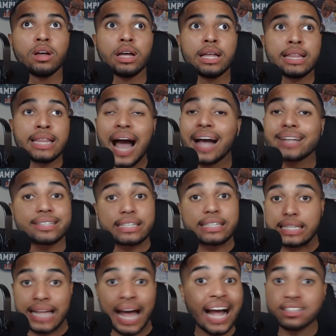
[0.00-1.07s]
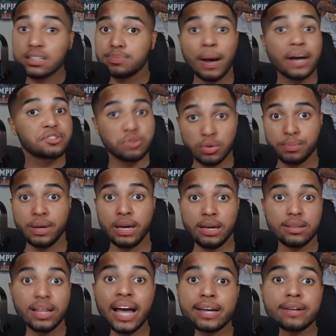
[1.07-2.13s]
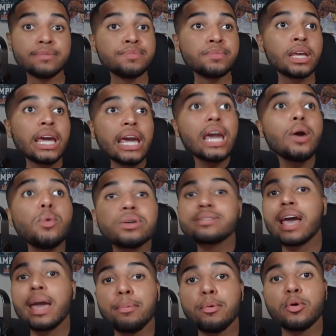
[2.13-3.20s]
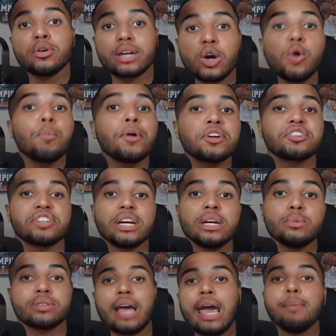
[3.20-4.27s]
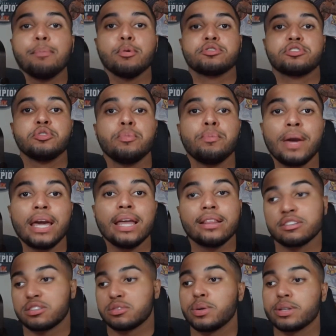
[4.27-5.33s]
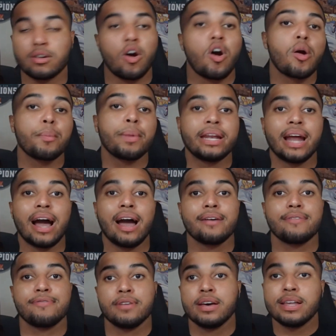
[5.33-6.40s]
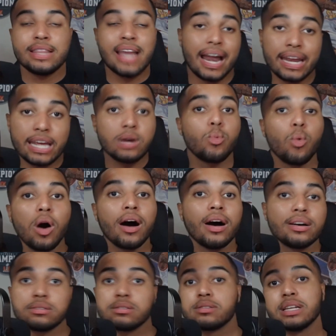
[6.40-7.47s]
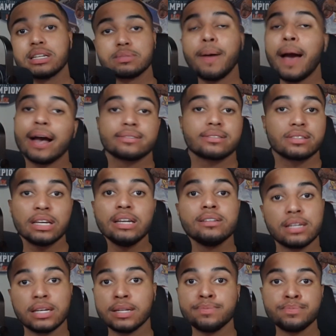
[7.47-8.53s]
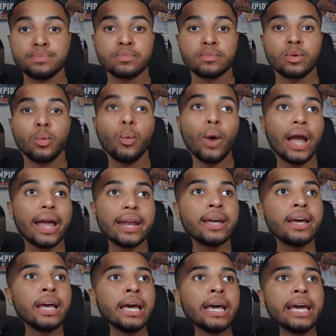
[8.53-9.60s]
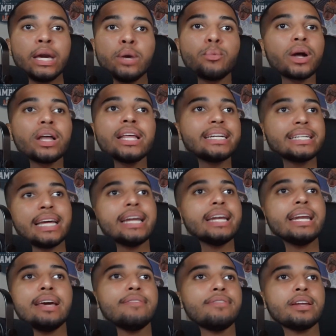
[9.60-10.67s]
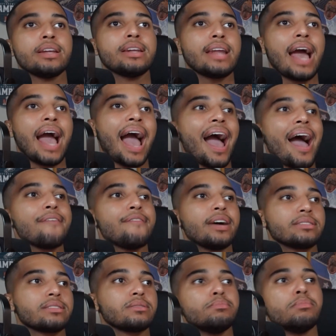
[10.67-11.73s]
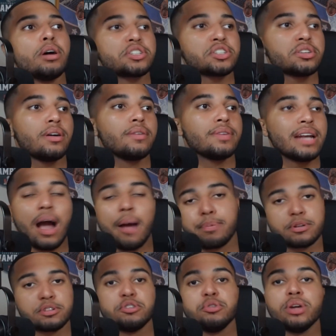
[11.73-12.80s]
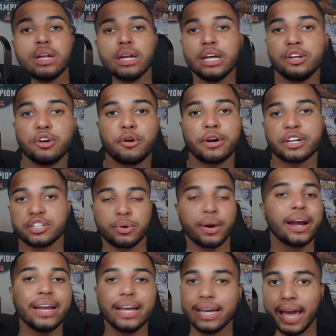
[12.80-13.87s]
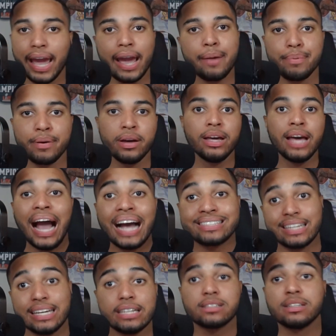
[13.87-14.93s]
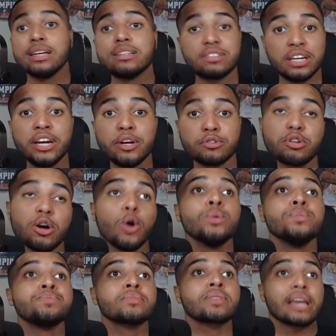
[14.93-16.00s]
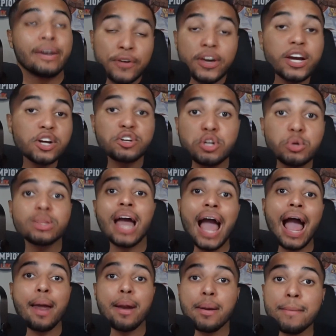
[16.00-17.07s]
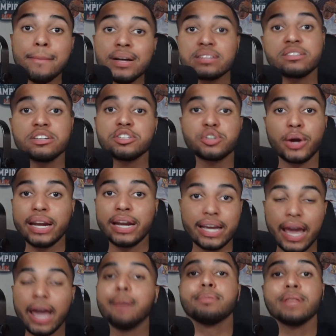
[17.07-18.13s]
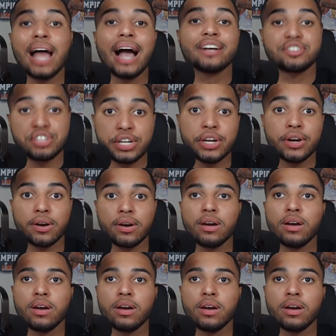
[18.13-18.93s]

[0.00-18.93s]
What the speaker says: that's special to me. Like Cooper DeJean was able to be the Swiss Army knife that he was this past season when he really didn't even have as much of an opportunity during training camp as he is this year. So if he could do that, missing training camp last year,